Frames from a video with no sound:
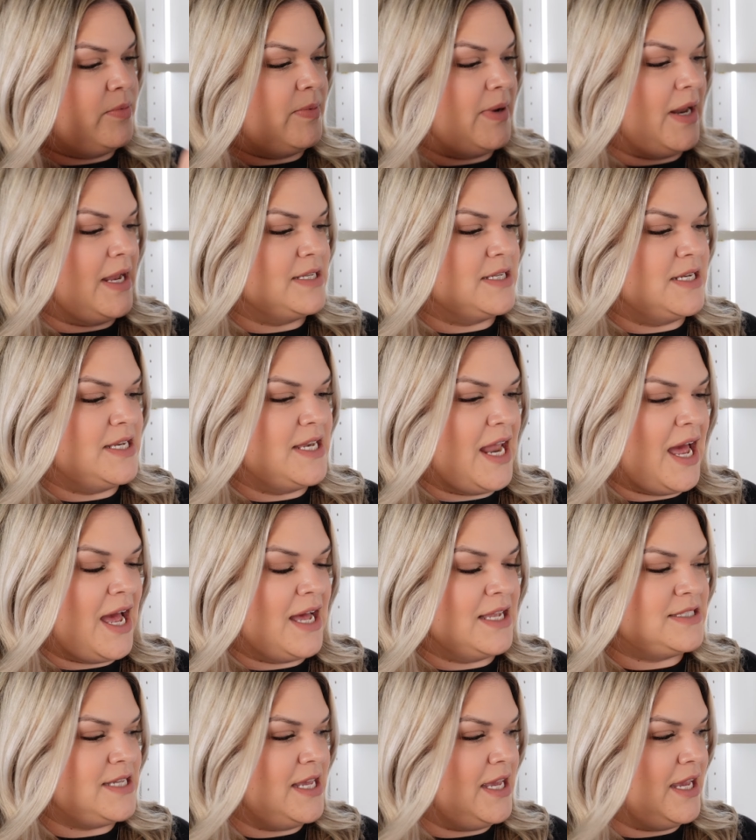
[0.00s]
but I did
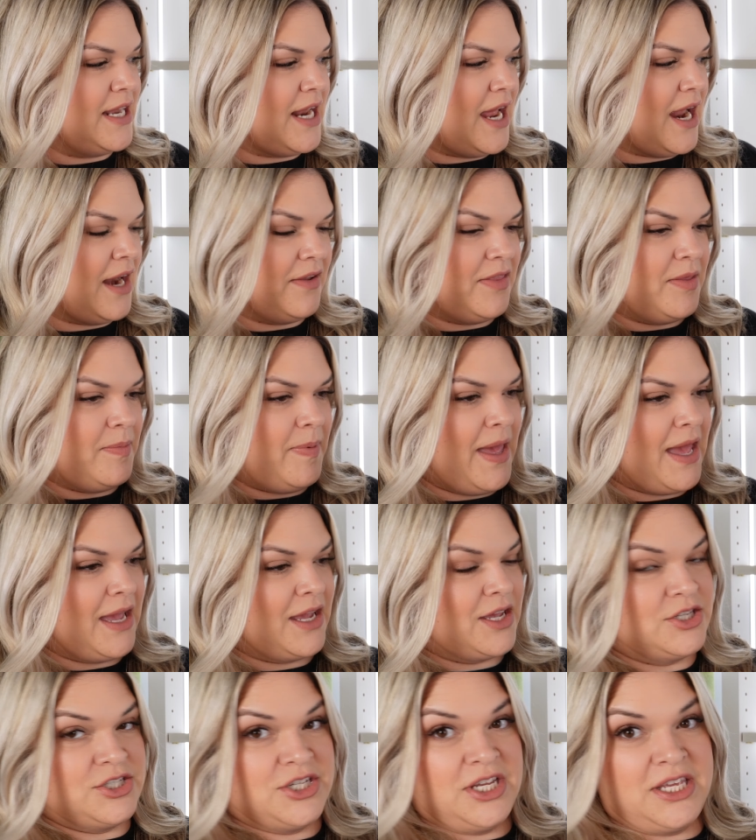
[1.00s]
not take it out of the
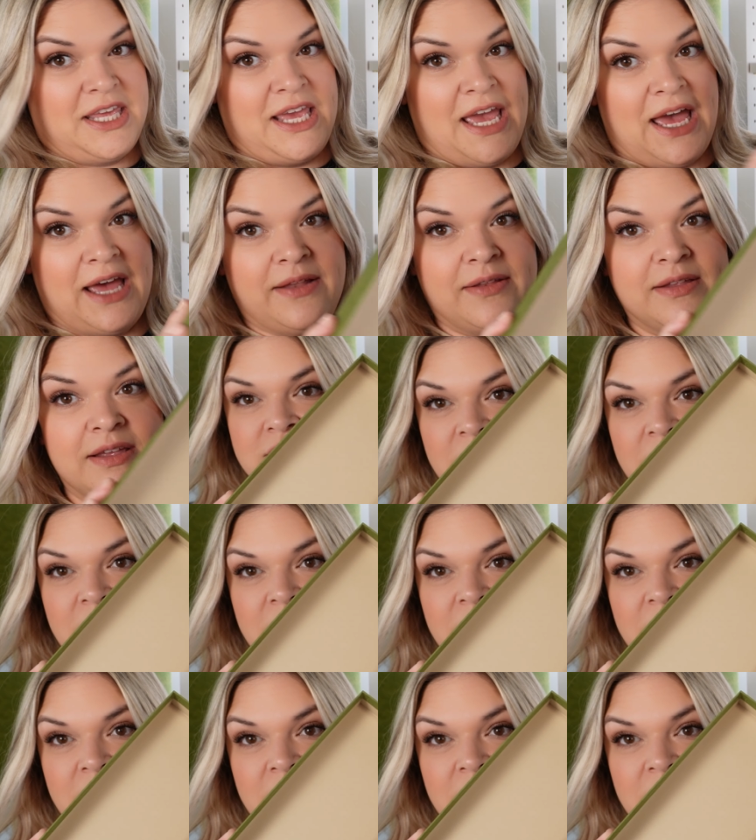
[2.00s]
packaging yet.